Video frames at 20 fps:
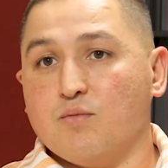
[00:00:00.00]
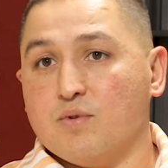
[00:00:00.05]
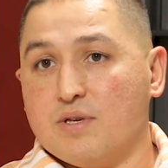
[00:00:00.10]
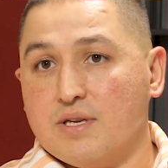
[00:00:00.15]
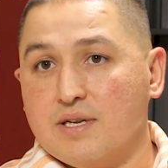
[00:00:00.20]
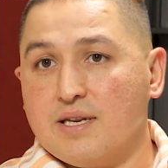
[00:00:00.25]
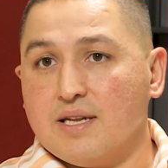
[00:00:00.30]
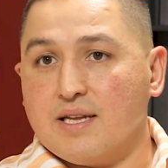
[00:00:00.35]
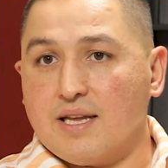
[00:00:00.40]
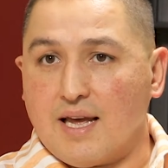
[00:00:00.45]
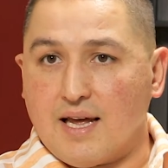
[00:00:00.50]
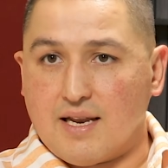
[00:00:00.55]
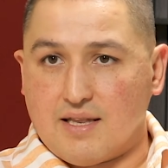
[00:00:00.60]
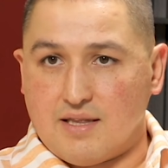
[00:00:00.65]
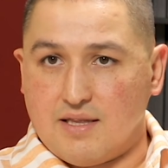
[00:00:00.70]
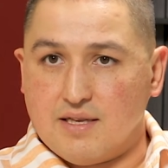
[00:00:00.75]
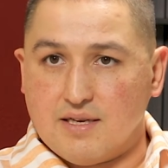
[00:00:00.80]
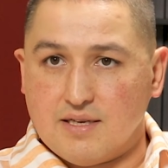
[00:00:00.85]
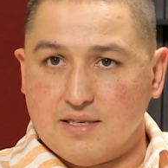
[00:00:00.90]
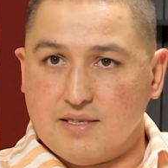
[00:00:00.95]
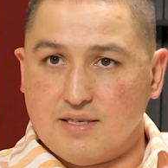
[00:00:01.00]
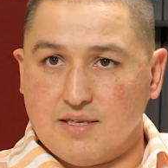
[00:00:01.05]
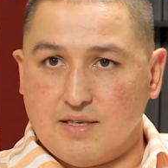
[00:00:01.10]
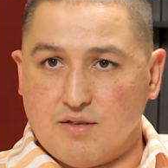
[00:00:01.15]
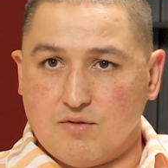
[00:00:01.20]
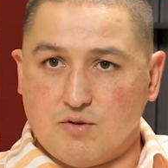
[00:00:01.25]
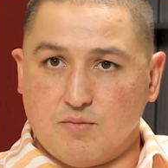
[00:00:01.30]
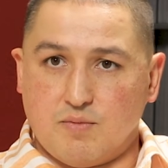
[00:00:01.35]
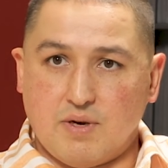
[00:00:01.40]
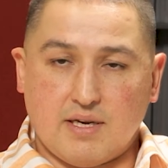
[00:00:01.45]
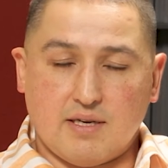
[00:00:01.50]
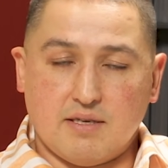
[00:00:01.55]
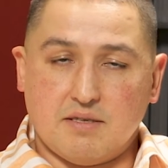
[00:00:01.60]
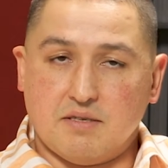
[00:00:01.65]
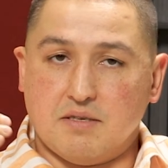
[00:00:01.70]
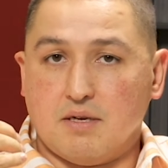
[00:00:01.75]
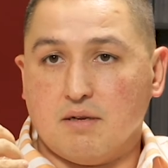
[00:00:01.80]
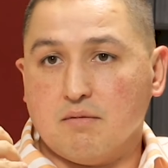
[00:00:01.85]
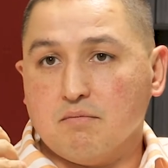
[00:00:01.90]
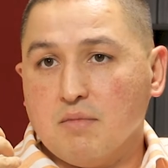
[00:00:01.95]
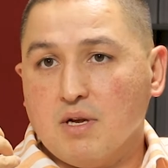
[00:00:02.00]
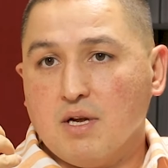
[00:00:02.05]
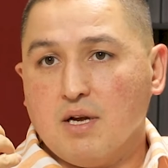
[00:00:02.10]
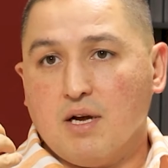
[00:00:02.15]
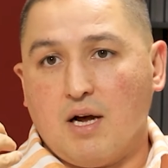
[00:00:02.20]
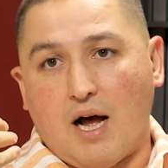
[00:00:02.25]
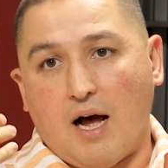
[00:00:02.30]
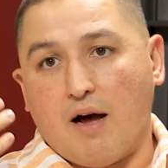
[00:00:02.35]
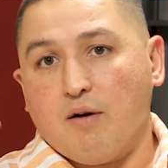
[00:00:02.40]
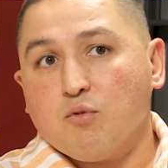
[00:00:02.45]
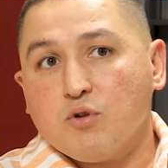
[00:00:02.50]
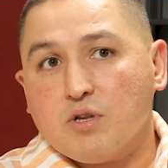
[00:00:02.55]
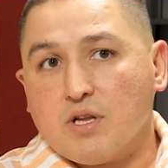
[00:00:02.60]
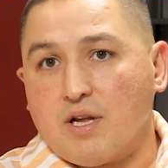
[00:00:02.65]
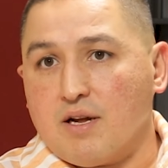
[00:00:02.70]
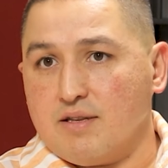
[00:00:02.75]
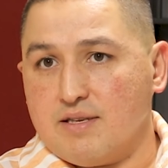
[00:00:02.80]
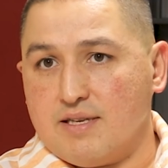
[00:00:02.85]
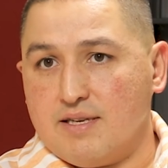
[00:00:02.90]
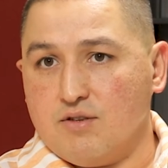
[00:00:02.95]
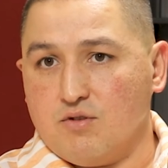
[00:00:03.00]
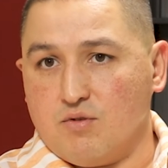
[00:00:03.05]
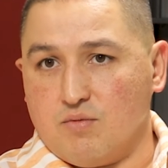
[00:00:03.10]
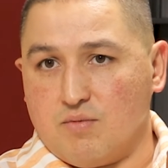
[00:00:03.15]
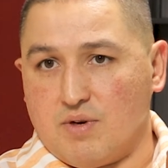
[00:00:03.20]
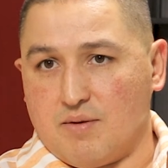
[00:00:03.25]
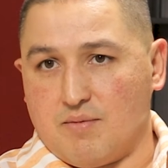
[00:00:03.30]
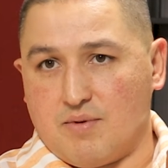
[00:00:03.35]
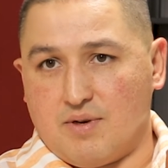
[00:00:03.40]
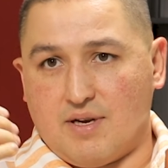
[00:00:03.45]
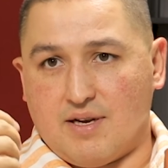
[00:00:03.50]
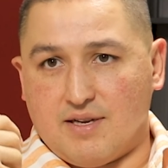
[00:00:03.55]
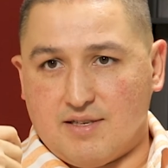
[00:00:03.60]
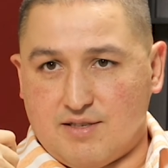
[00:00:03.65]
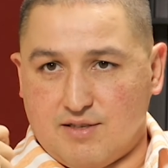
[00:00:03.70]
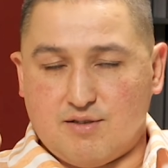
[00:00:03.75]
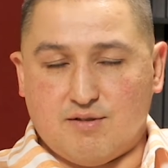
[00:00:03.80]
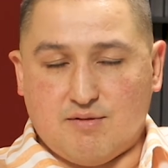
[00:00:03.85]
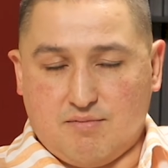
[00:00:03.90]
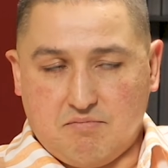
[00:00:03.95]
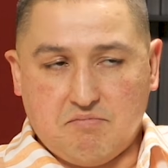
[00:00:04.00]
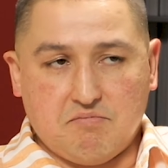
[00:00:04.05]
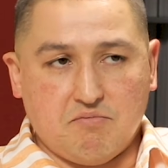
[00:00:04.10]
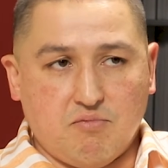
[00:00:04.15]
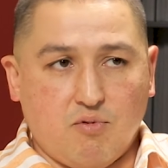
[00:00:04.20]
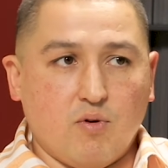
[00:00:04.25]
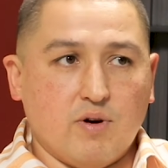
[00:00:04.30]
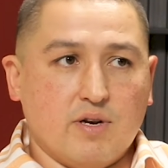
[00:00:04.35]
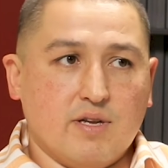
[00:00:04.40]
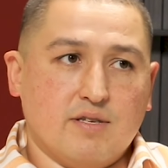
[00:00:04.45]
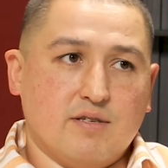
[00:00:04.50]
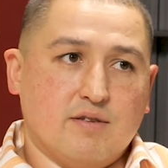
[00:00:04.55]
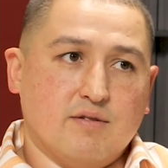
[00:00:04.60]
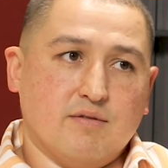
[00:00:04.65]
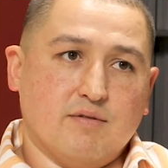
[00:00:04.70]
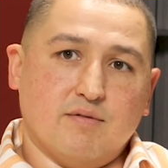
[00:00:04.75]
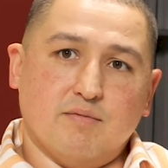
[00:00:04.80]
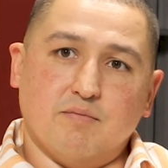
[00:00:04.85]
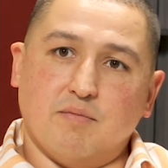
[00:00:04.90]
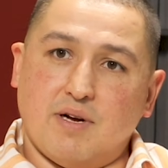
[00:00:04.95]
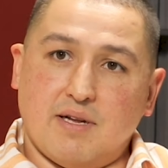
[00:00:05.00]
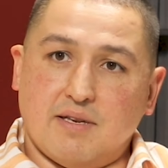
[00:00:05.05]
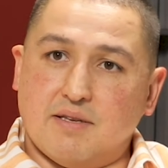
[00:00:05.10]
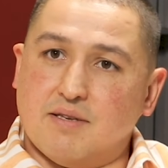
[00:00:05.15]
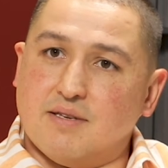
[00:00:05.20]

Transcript: didn't get this in Uzbekistan, I would continue maybe. I just wanted to, but...